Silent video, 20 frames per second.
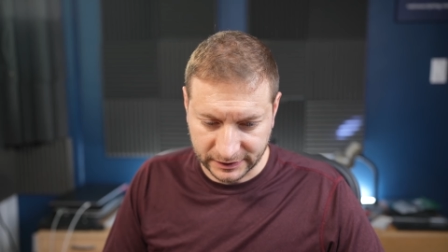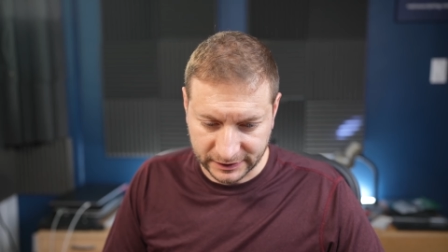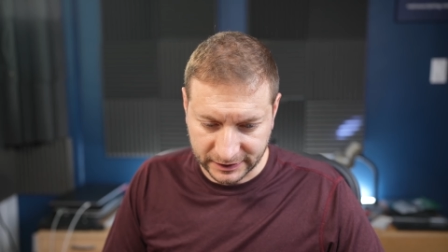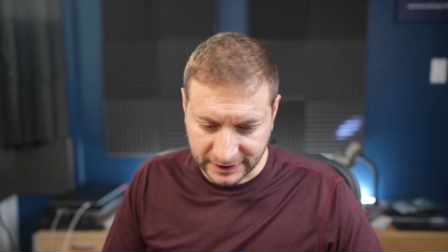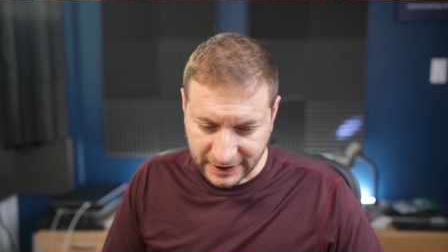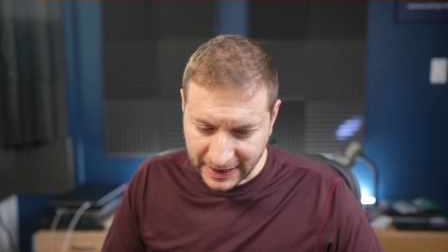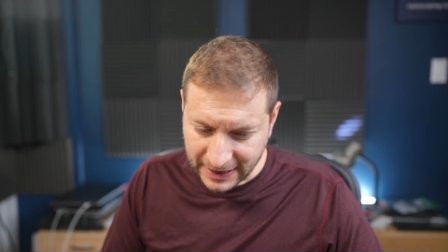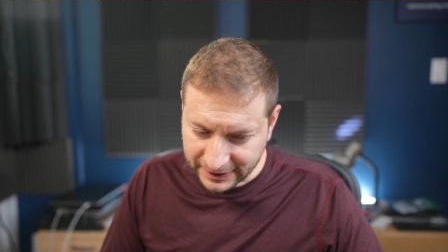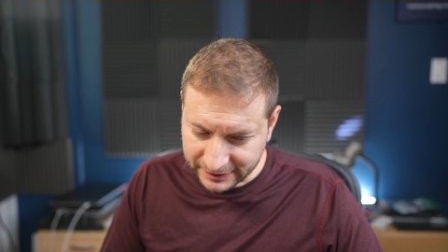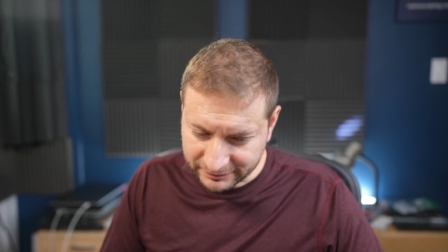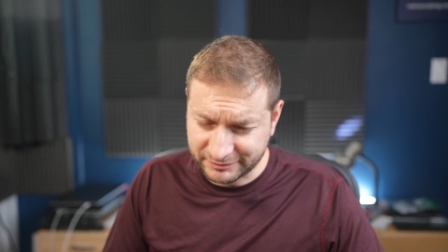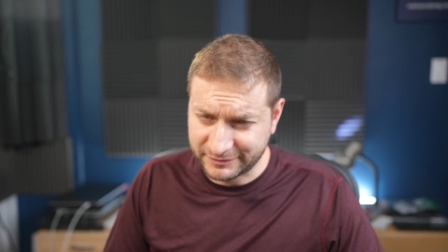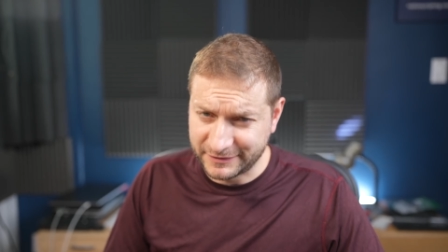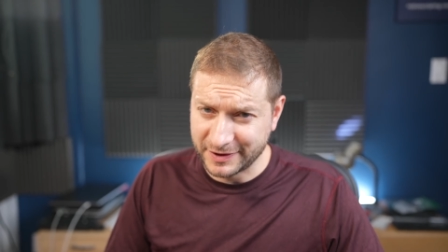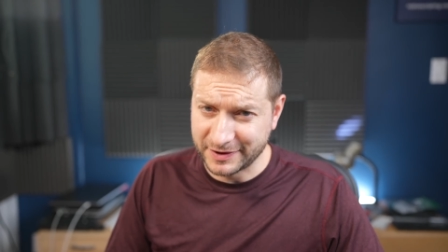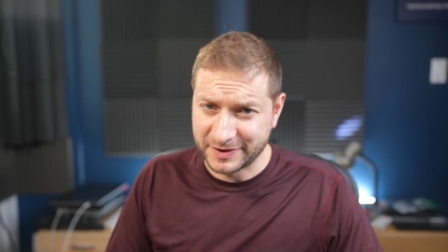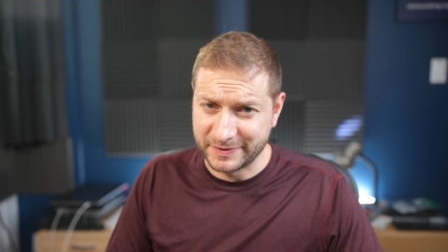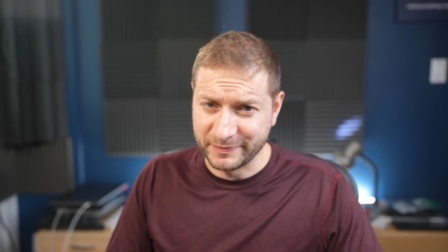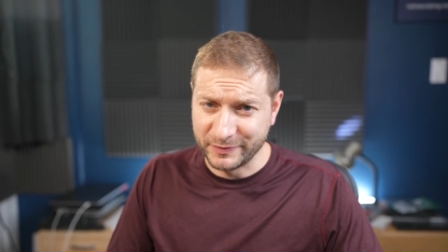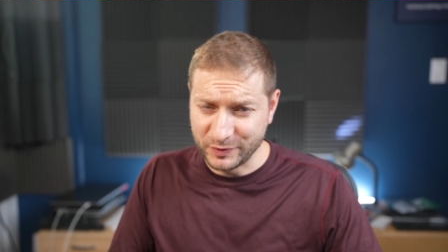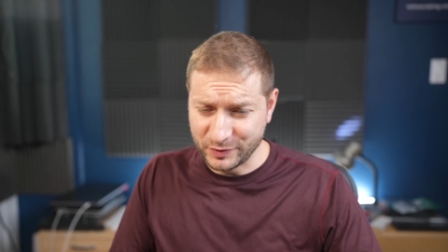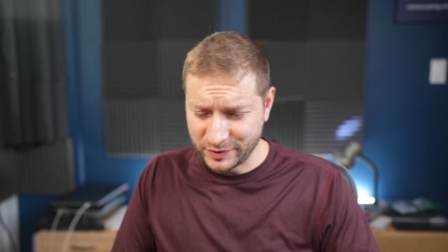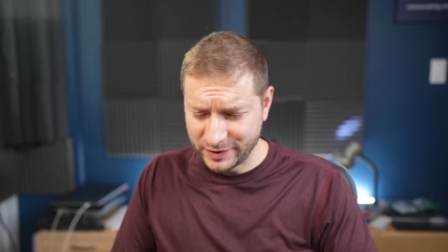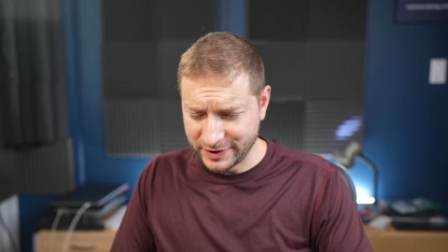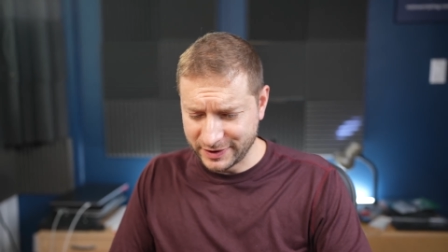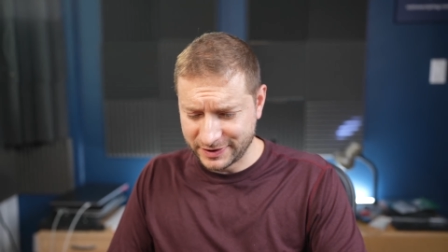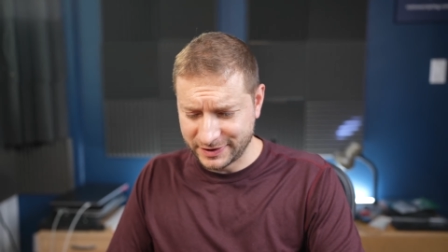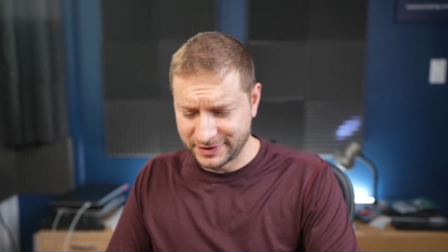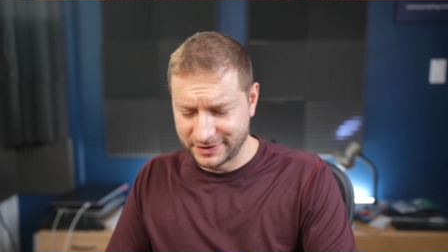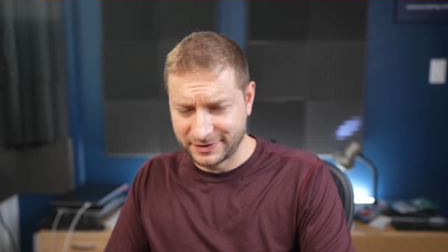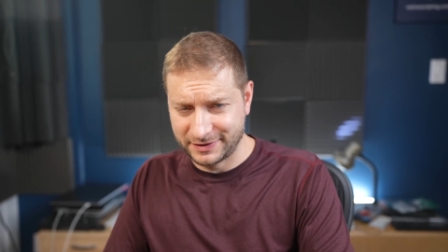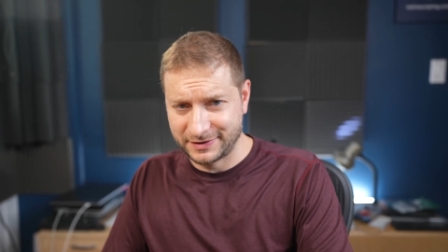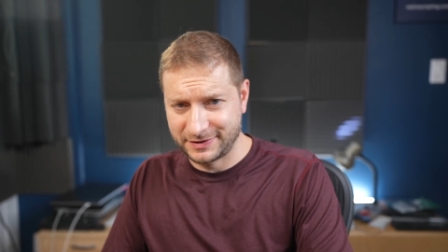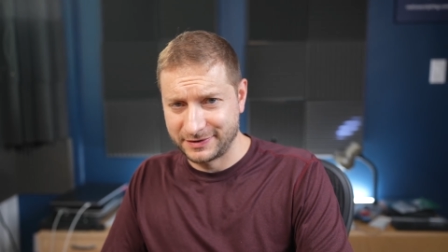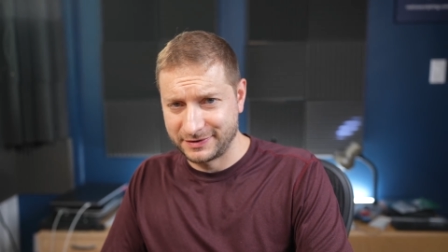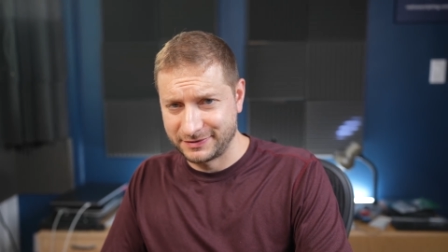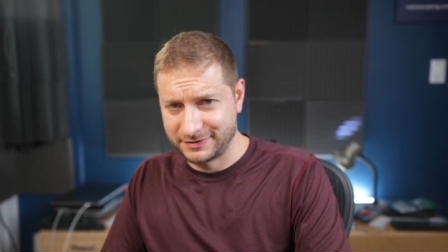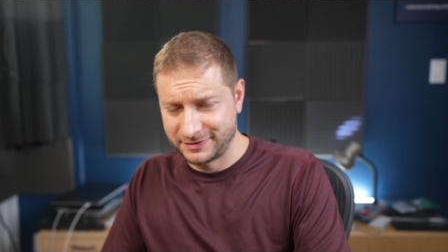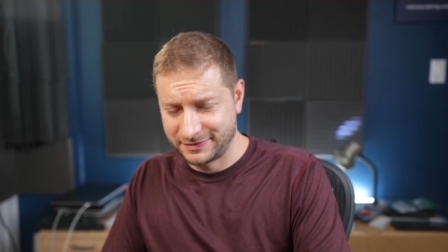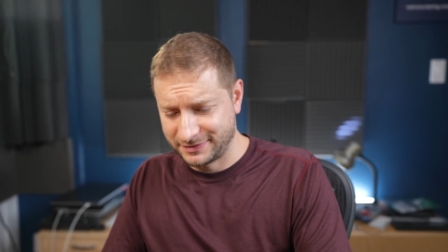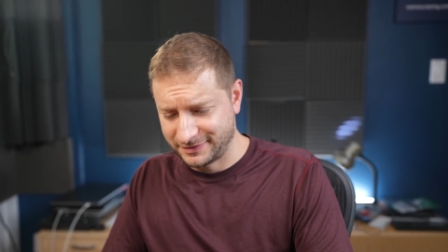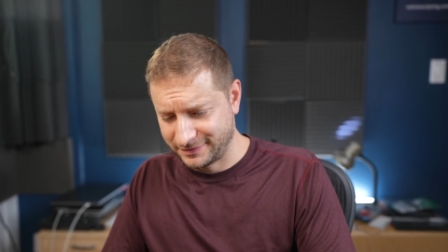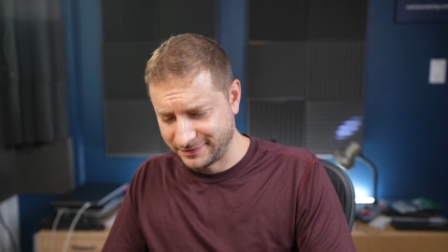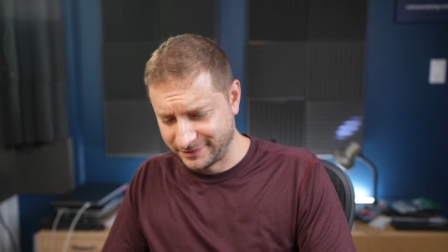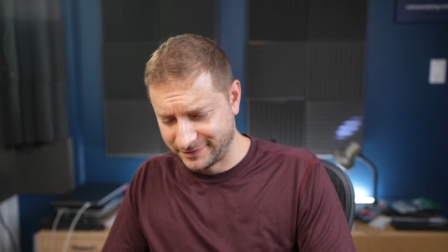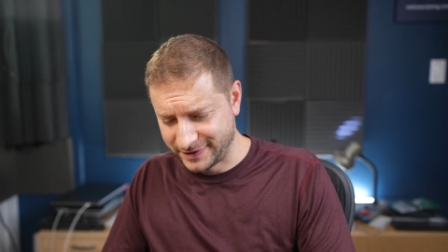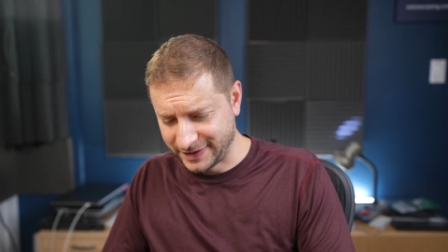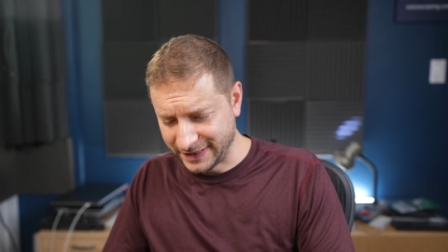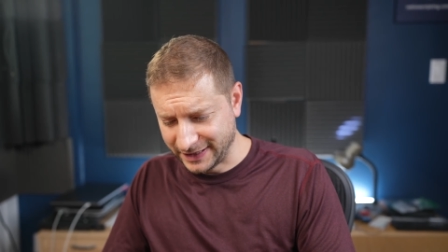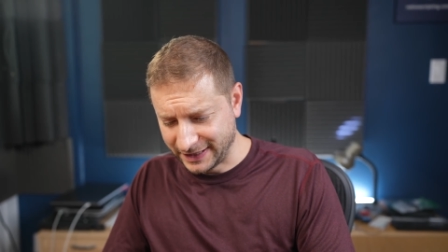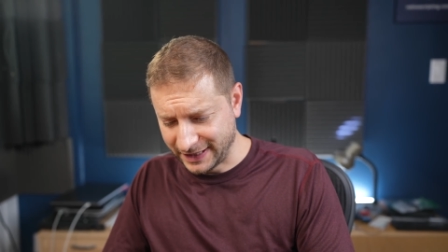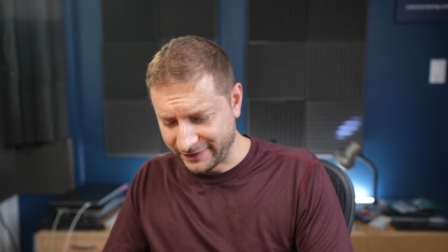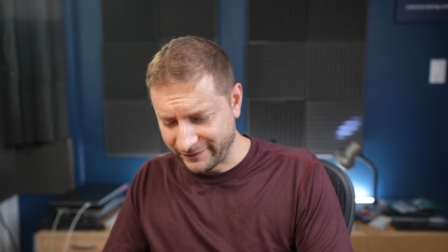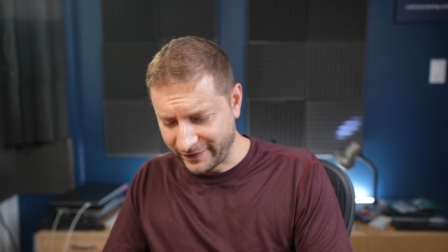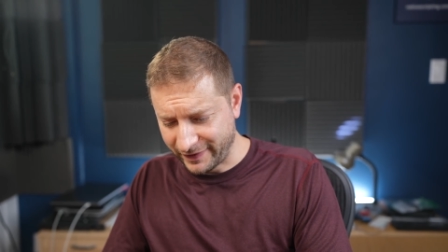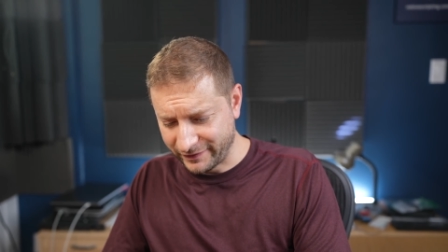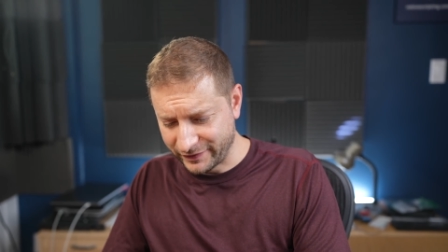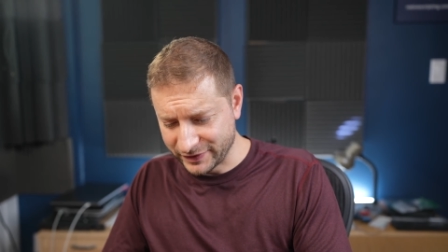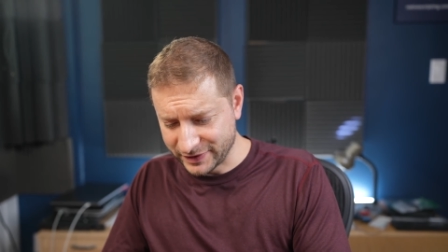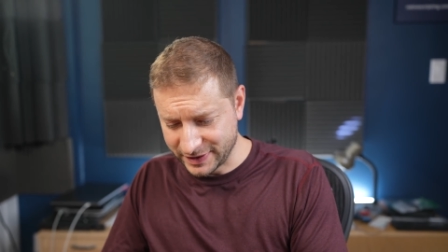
not the smoothest thing I've ever